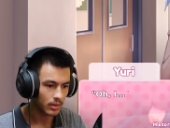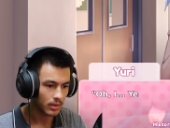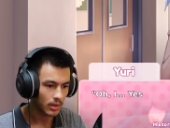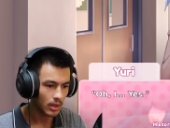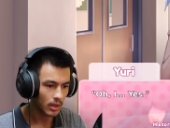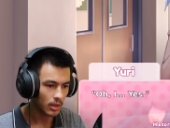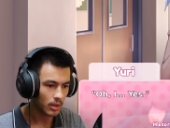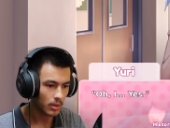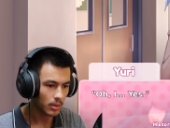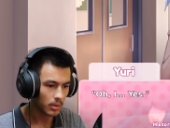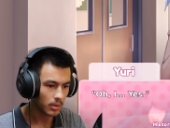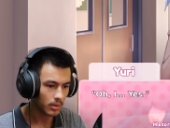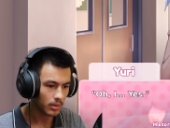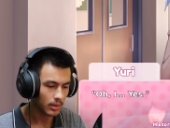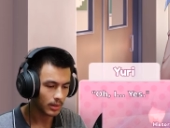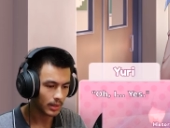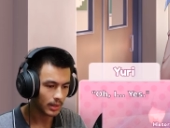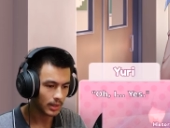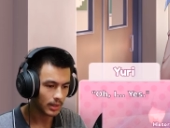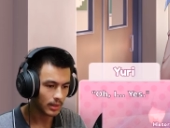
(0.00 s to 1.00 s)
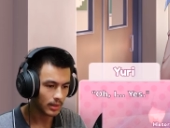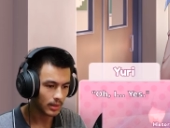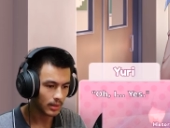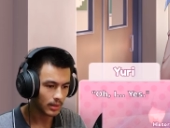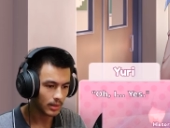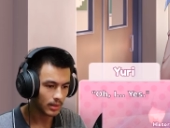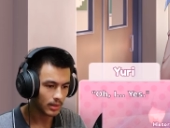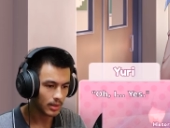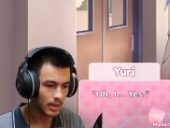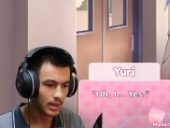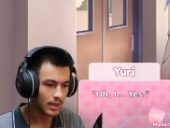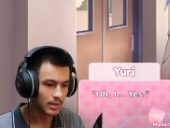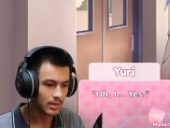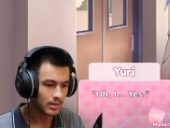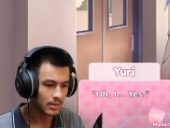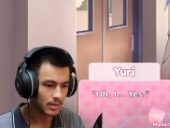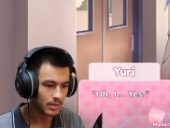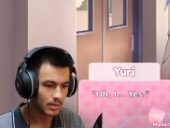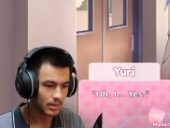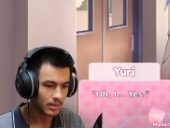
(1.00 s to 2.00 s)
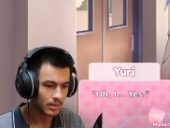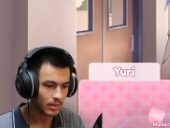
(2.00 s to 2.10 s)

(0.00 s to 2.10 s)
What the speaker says: Oh, yes.